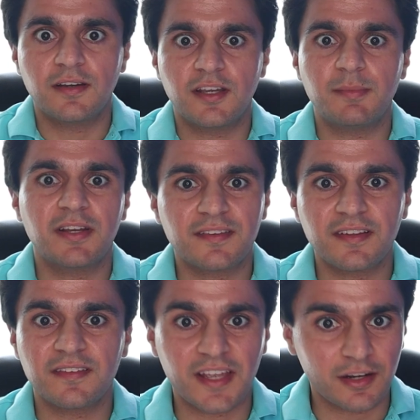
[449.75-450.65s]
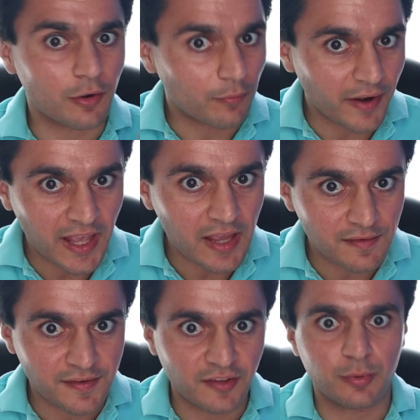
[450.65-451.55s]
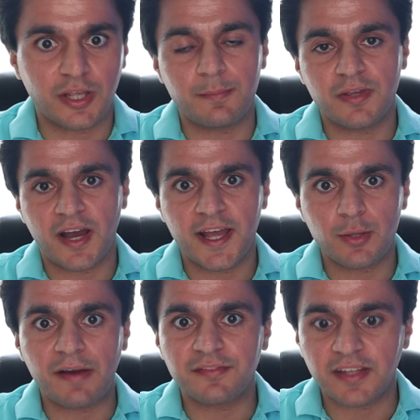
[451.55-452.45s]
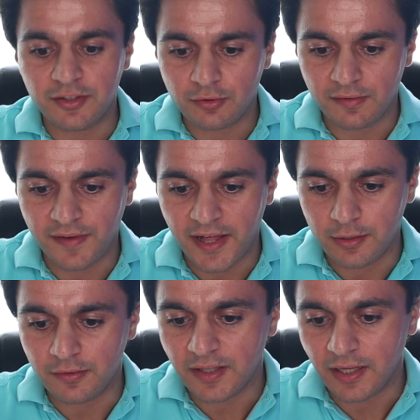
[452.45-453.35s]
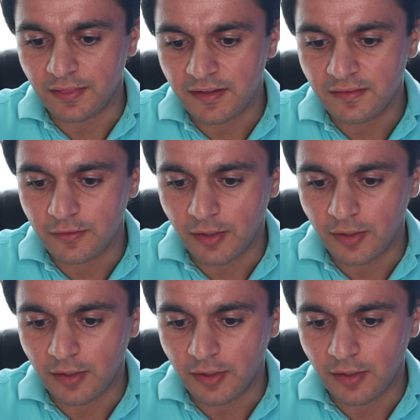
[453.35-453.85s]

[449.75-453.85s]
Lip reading: and because it's an array in the Facebook API, you have to enter the values like this.